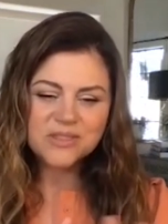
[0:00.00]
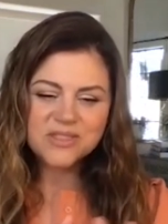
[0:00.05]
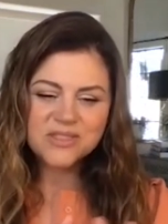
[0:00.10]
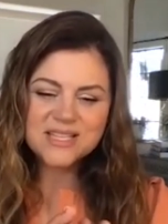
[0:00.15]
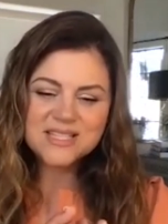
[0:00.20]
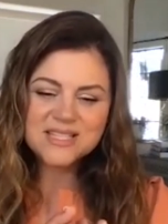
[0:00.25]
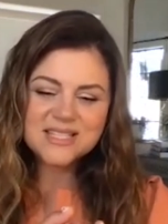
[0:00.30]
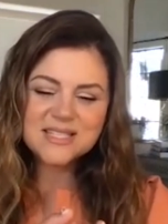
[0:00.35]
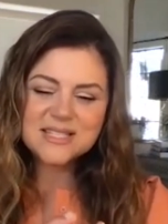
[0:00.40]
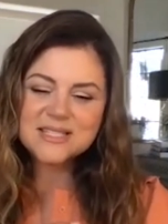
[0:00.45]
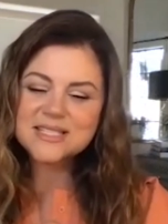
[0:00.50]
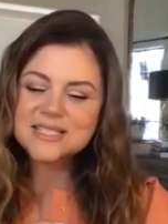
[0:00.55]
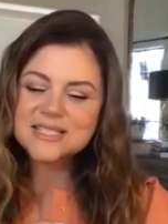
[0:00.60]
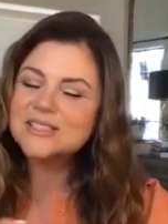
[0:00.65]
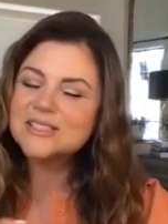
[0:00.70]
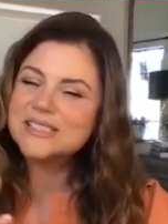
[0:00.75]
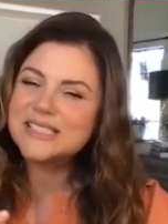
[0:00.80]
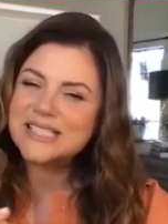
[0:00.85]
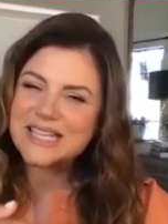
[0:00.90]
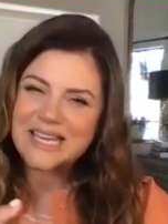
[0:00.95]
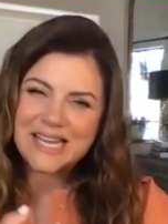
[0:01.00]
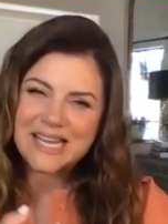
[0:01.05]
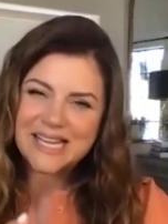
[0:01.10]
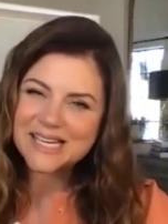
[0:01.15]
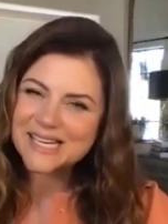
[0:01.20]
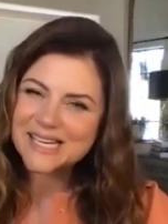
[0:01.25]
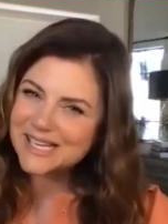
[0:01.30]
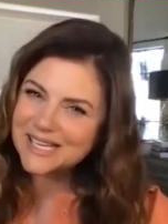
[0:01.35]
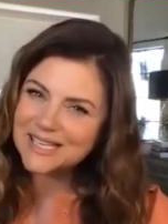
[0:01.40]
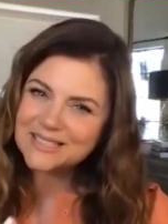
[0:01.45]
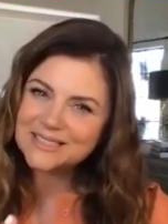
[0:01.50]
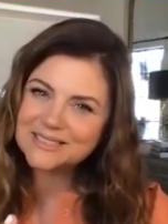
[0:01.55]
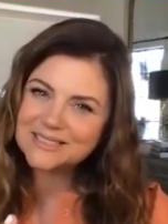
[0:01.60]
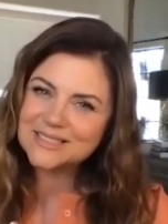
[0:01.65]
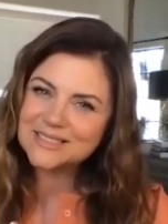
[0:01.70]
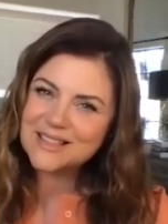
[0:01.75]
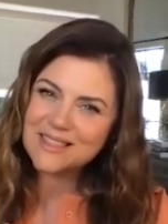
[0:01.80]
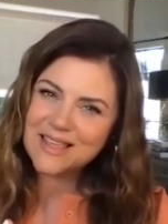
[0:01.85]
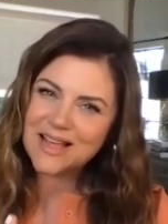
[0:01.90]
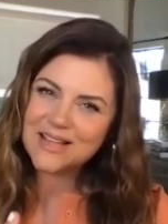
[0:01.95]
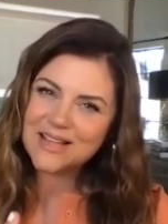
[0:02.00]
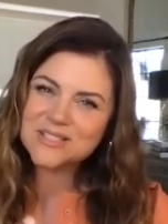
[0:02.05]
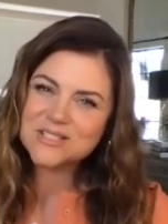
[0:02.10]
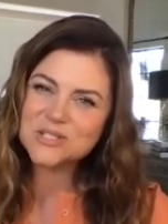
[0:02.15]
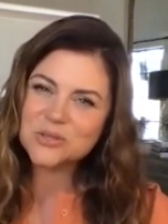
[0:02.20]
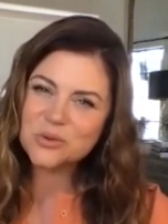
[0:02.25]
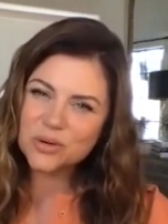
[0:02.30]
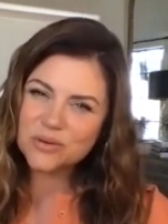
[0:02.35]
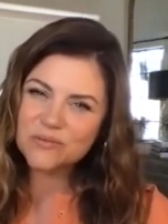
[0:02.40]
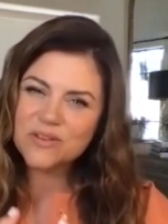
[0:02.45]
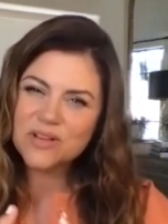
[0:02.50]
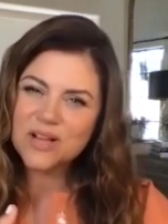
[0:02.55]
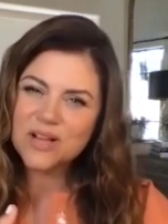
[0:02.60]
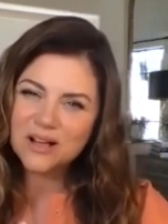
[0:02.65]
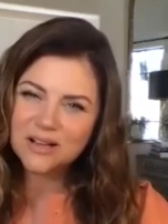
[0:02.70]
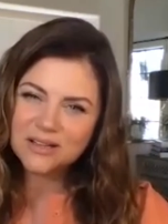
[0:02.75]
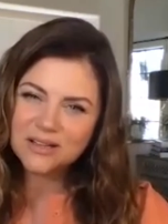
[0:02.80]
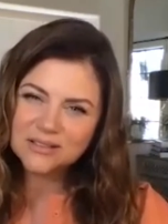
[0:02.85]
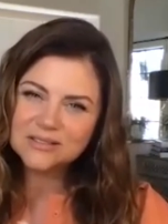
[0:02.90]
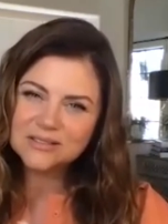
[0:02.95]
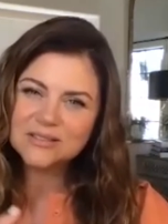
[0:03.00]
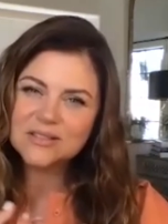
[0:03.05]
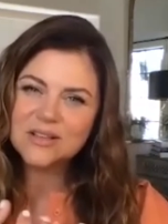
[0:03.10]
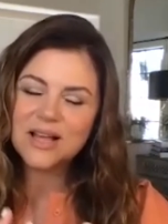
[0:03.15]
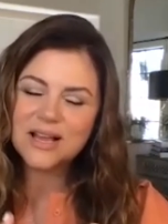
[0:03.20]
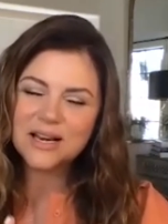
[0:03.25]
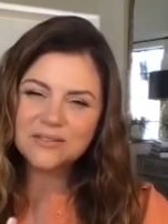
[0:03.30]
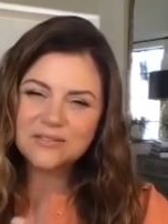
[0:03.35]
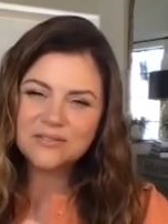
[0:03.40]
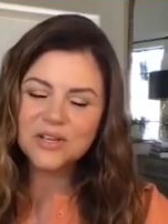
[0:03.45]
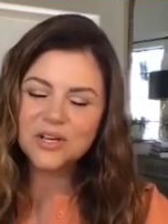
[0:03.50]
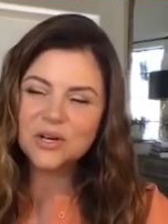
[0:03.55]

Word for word: but then still needing that sort of young kind of,